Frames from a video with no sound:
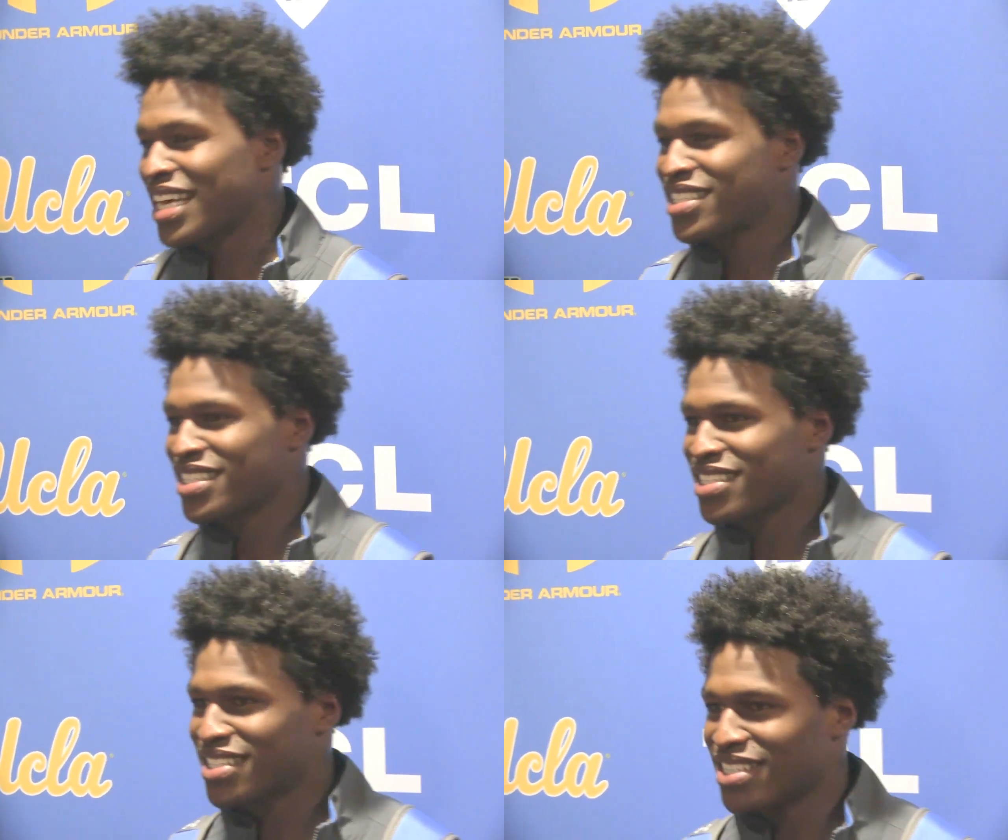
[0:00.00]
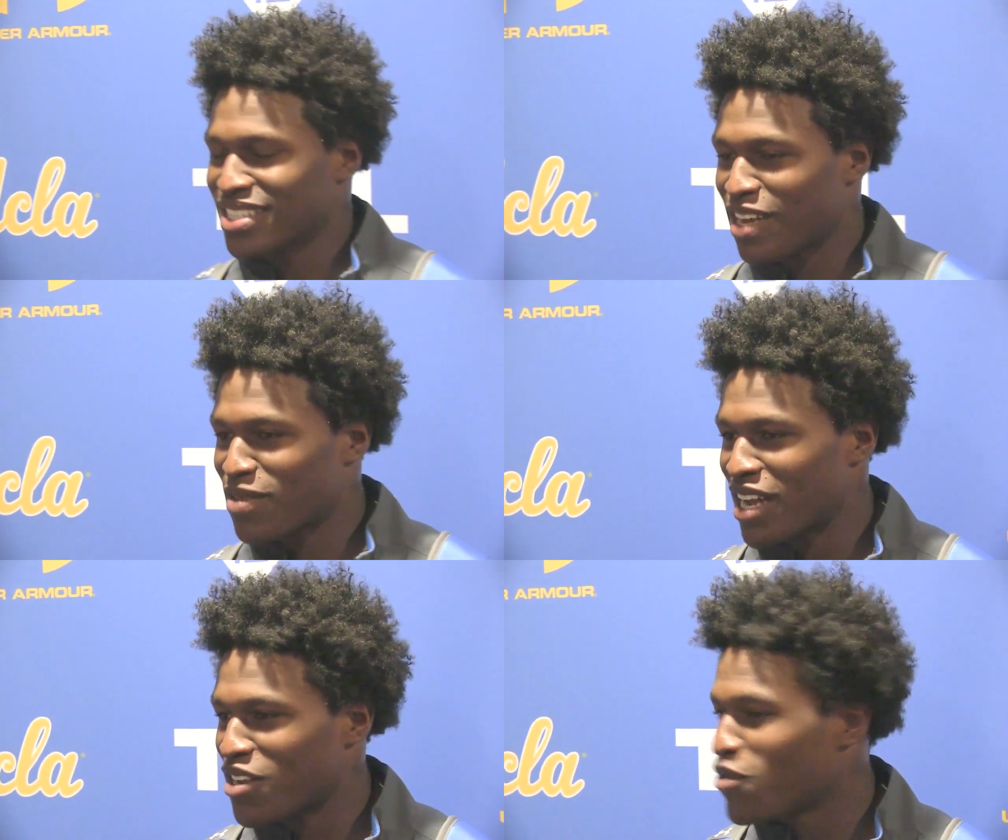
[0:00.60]
That's just
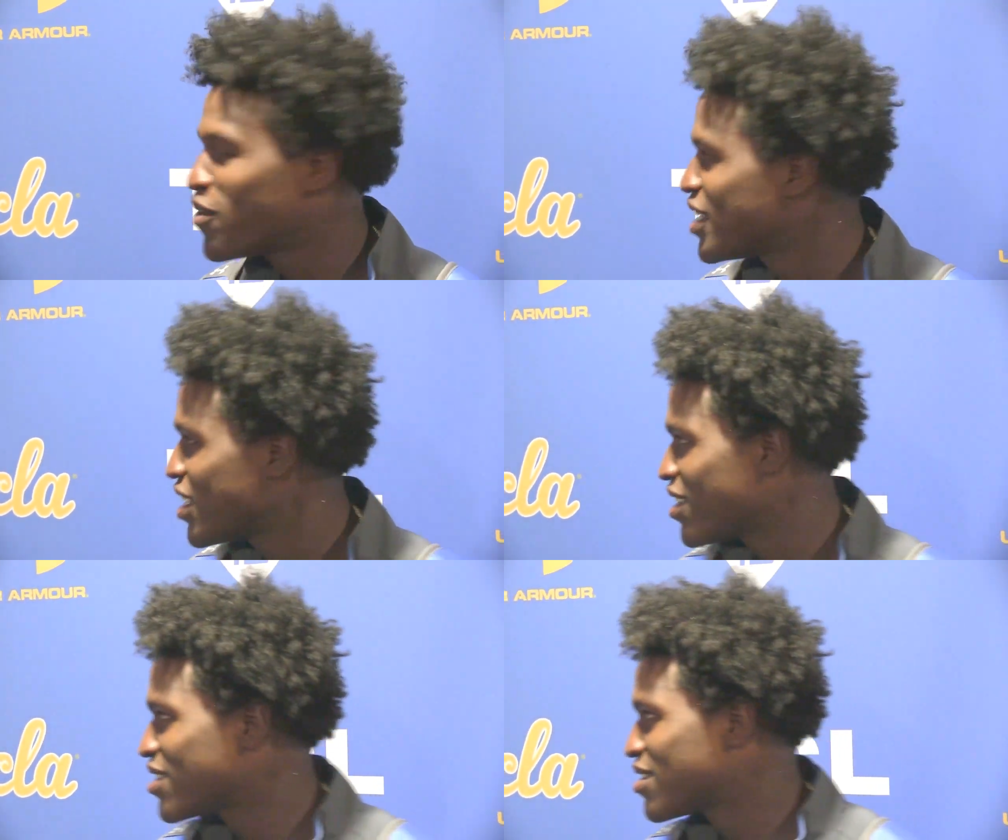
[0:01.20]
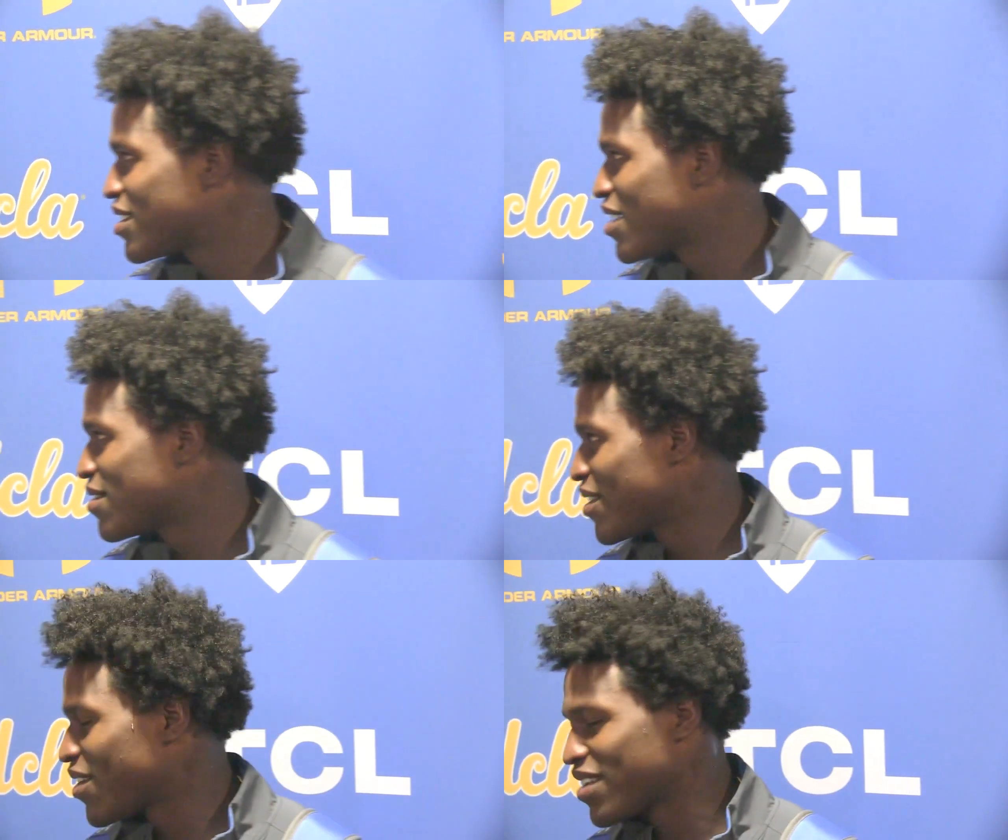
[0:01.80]
something I do for Darius, you know.
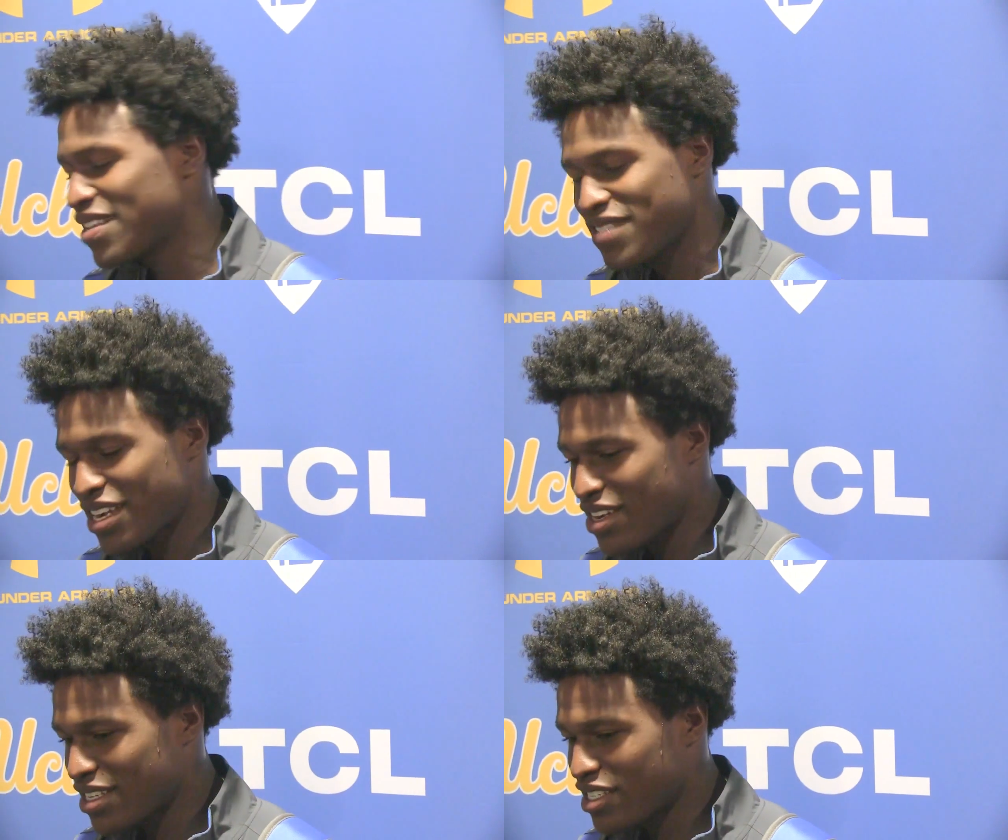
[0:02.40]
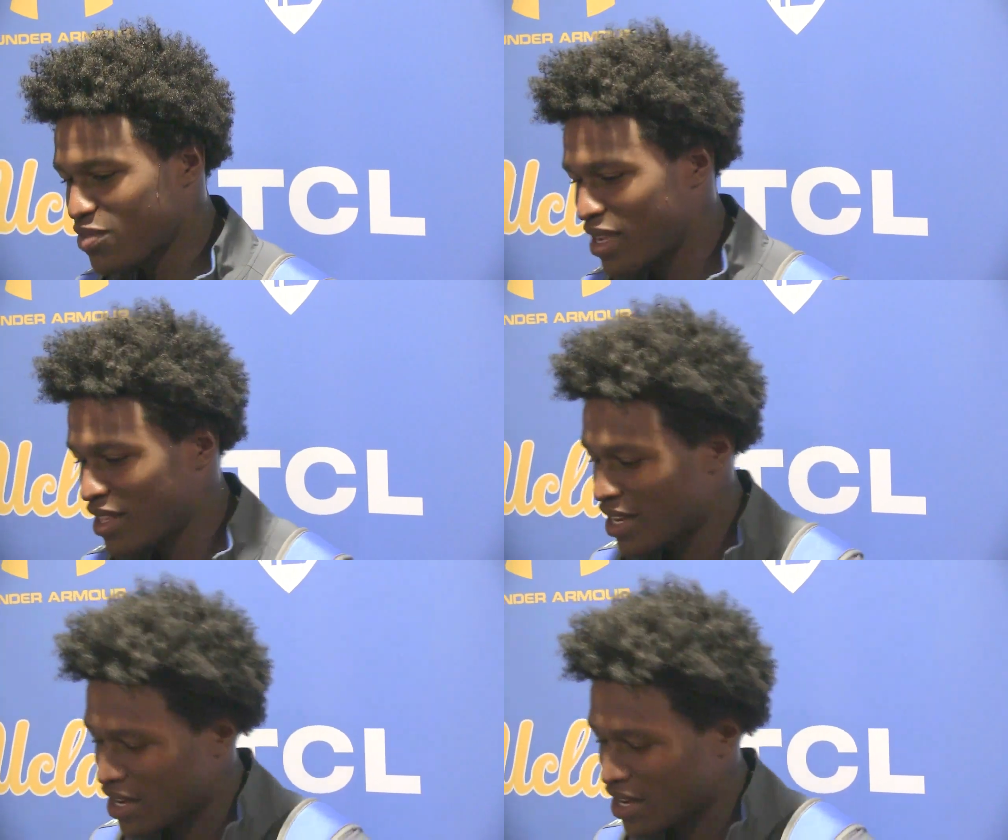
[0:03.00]
Long live Darius. He's been